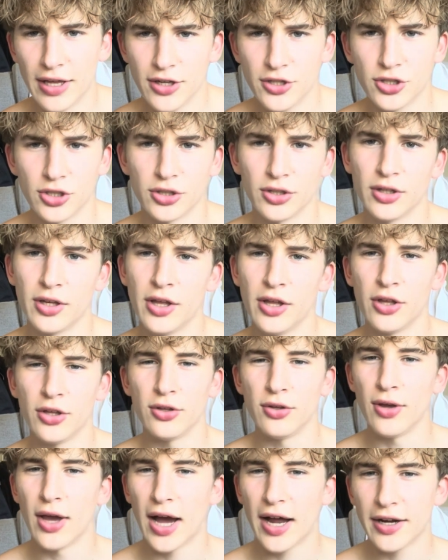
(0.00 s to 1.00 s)
issue
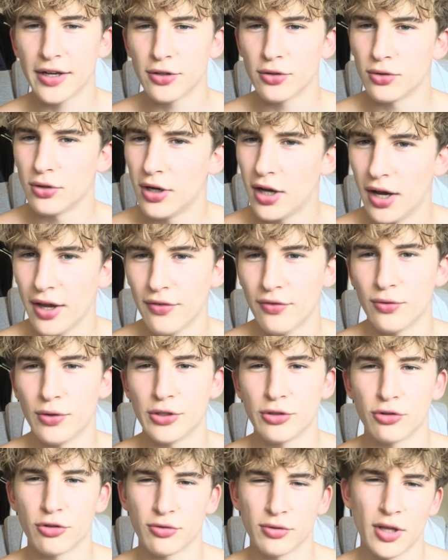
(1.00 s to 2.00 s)
you had in your life,
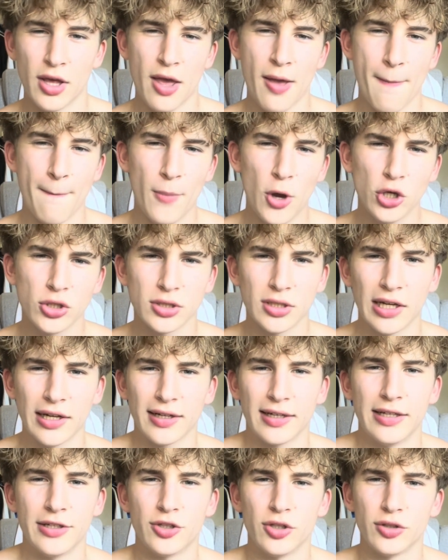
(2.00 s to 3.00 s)
which was most
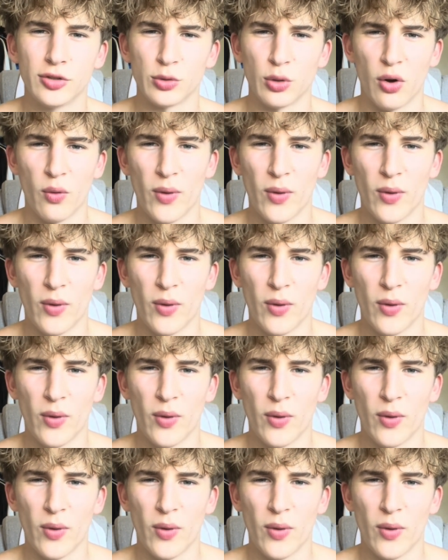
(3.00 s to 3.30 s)
likely due to a